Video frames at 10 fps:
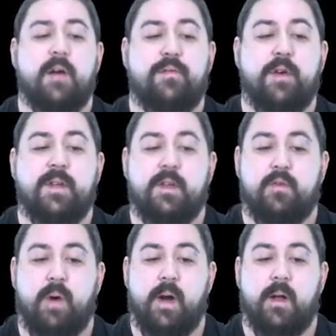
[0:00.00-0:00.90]
Since,
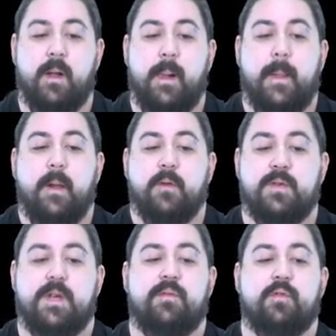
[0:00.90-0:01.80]
as you can
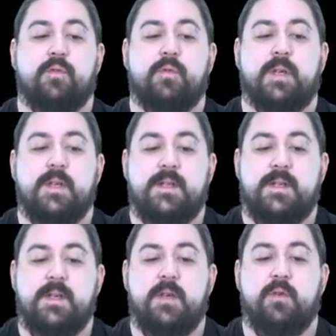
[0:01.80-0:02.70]
see,
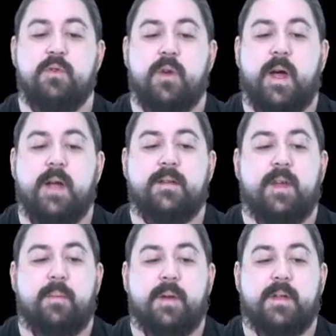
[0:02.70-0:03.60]
I haven't
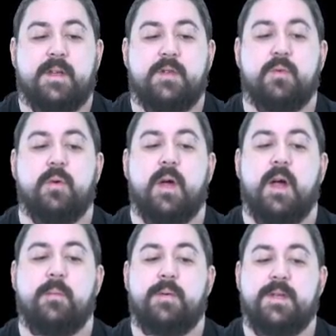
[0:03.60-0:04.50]
put anything
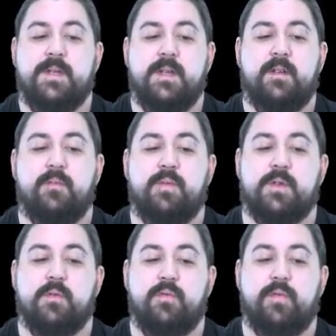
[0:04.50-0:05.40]
between the
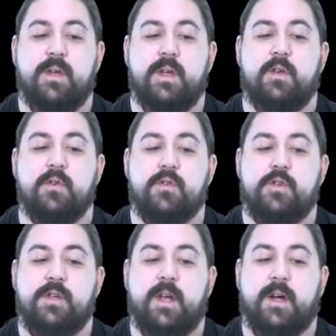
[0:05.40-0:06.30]
equals and the
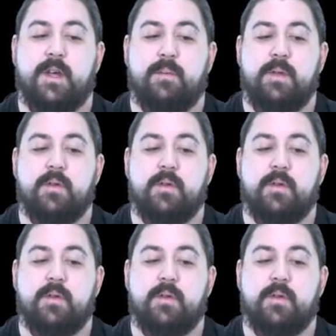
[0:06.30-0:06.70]
ampersand.